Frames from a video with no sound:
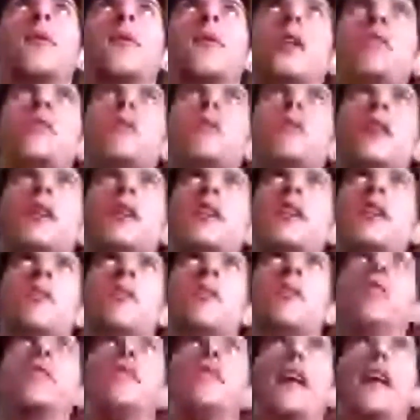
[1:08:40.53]
whether it
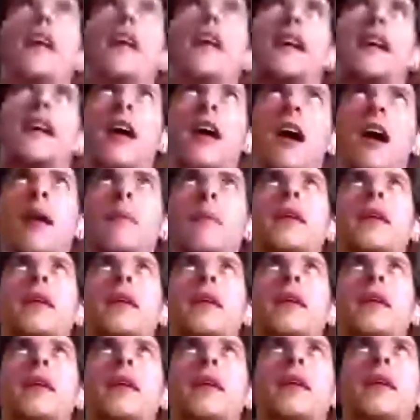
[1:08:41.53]
was a comedy
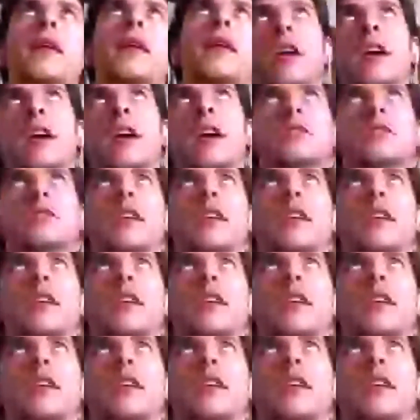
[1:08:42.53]
or a tragedy.
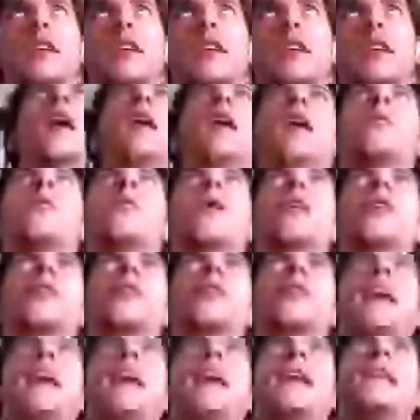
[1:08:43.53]

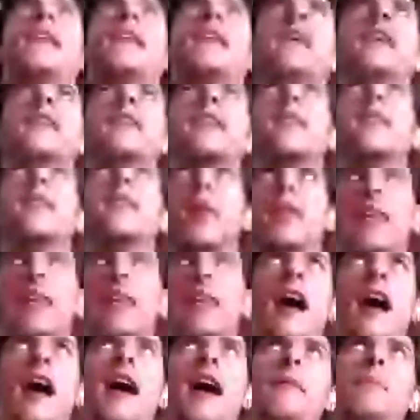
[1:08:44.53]
One that ended
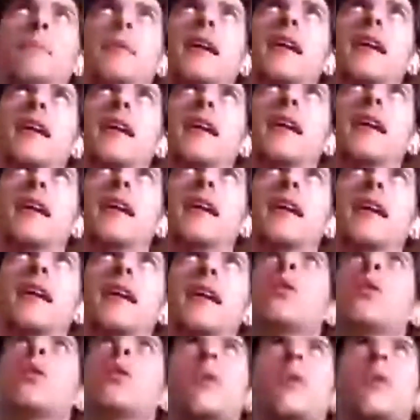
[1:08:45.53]
with a happy ending,
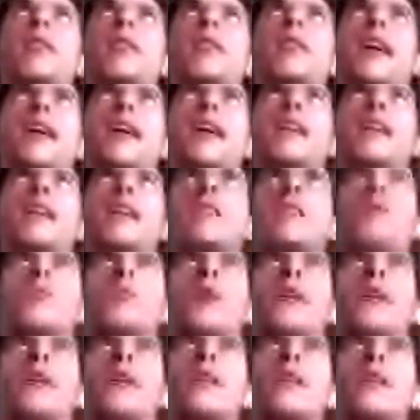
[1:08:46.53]
or one that ended
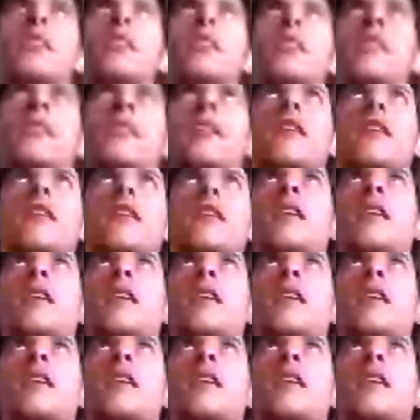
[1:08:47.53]
with the